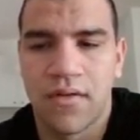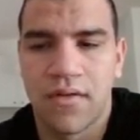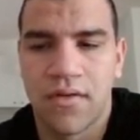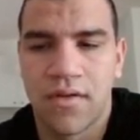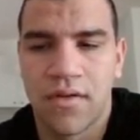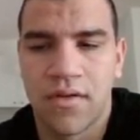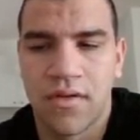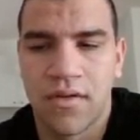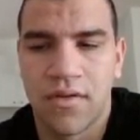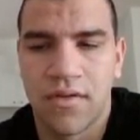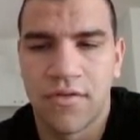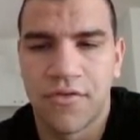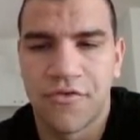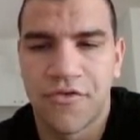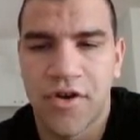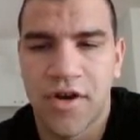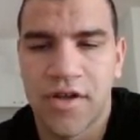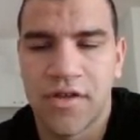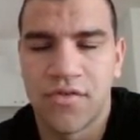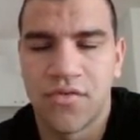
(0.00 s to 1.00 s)

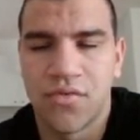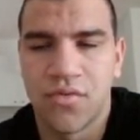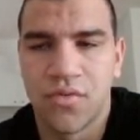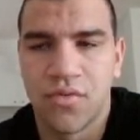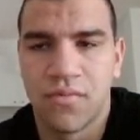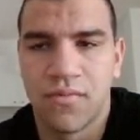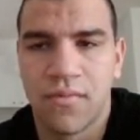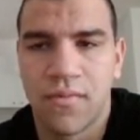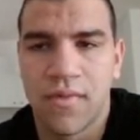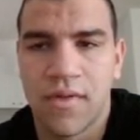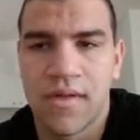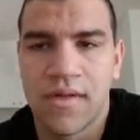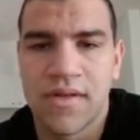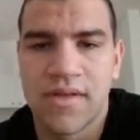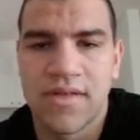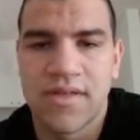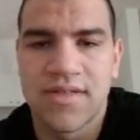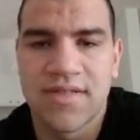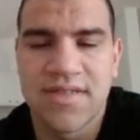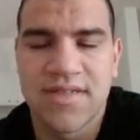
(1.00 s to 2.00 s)
to
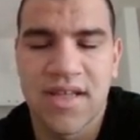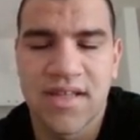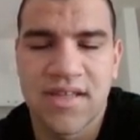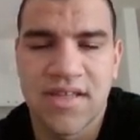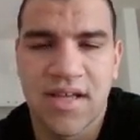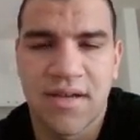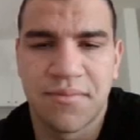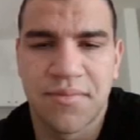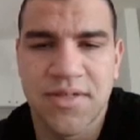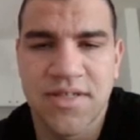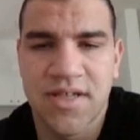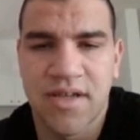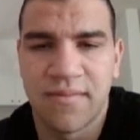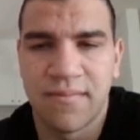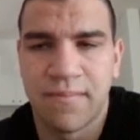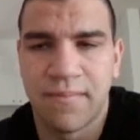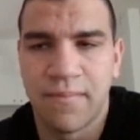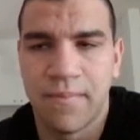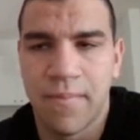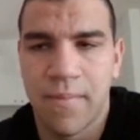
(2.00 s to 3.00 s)
set up
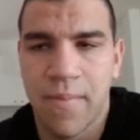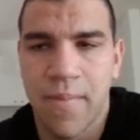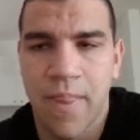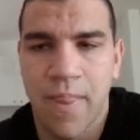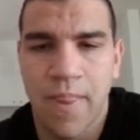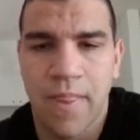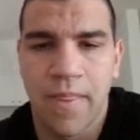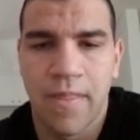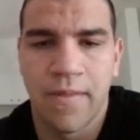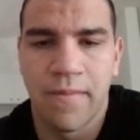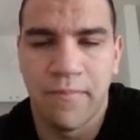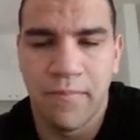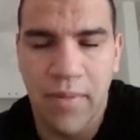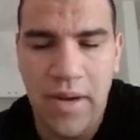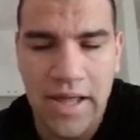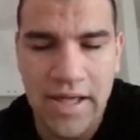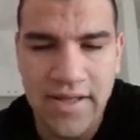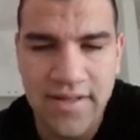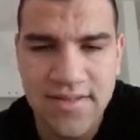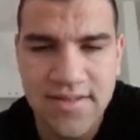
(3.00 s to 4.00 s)
some
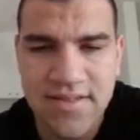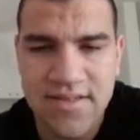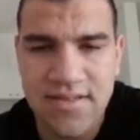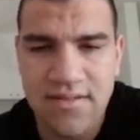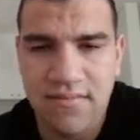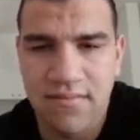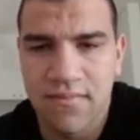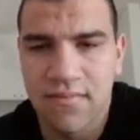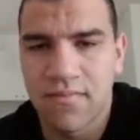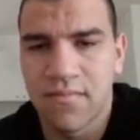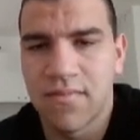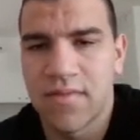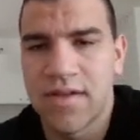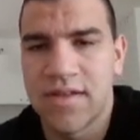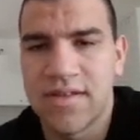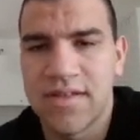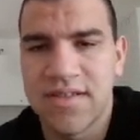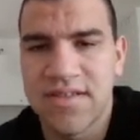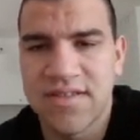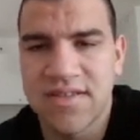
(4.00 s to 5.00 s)
plans.
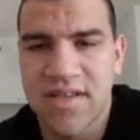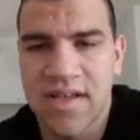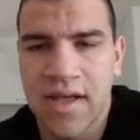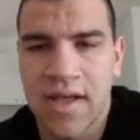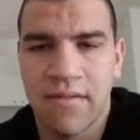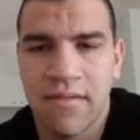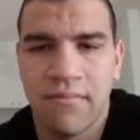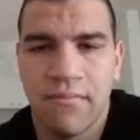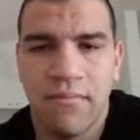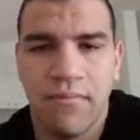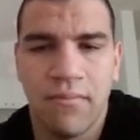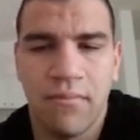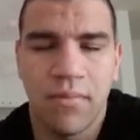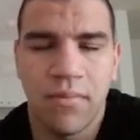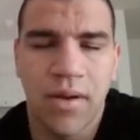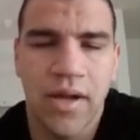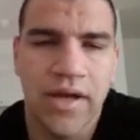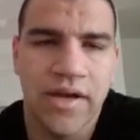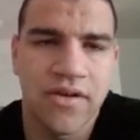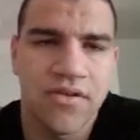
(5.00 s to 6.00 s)
In this game,
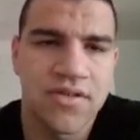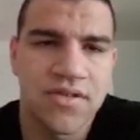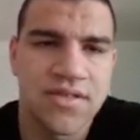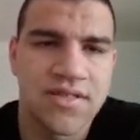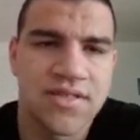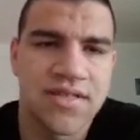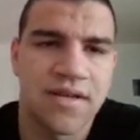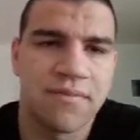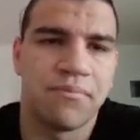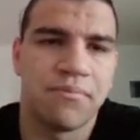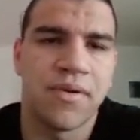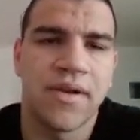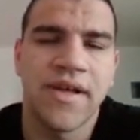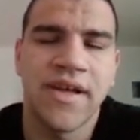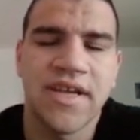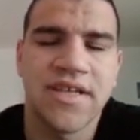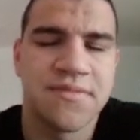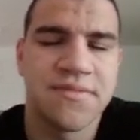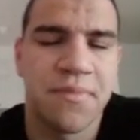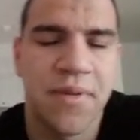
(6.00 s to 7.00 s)
black had some
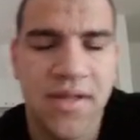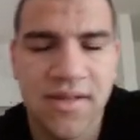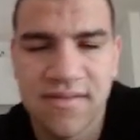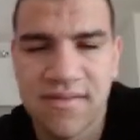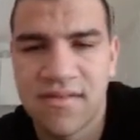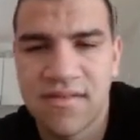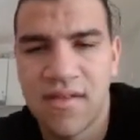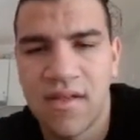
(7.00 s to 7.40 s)
plans, but